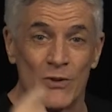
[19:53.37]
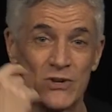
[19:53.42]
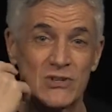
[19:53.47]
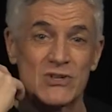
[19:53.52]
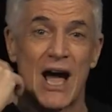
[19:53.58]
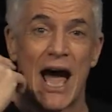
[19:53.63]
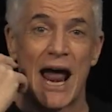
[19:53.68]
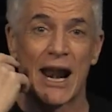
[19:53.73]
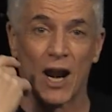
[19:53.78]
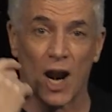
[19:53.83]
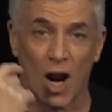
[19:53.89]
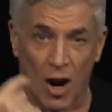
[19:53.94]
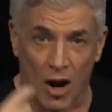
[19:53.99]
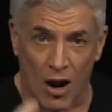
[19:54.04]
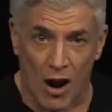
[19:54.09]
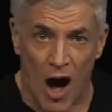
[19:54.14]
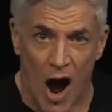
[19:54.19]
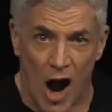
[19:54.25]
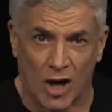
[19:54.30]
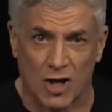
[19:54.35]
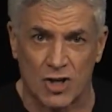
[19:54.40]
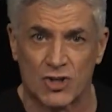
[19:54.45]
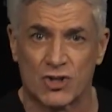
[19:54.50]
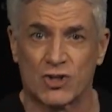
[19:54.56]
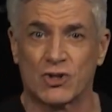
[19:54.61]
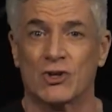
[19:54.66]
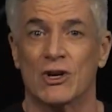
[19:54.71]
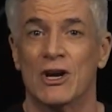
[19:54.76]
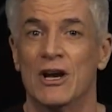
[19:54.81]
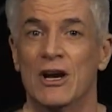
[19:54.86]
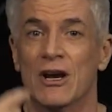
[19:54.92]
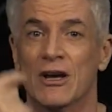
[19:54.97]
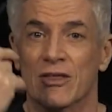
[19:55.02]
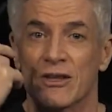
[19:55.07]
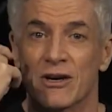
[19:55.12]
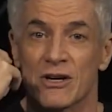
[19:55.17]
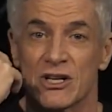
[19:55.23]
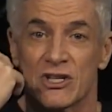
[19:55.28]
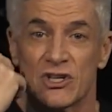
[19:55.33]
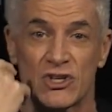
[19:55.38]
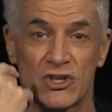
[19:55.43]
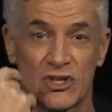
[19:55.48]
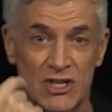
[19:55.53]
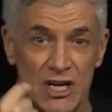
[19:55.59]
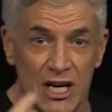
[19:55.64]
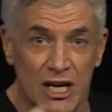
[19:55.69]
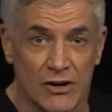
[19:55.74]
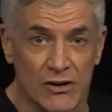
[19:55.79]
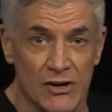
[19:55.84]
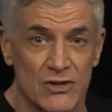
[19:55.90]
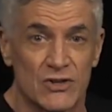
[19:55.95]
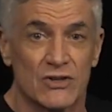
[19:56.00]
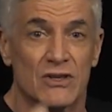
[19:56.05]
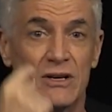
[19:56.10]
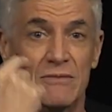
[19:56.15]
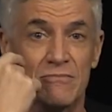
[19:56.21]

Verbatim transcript: This unlocks the secrets,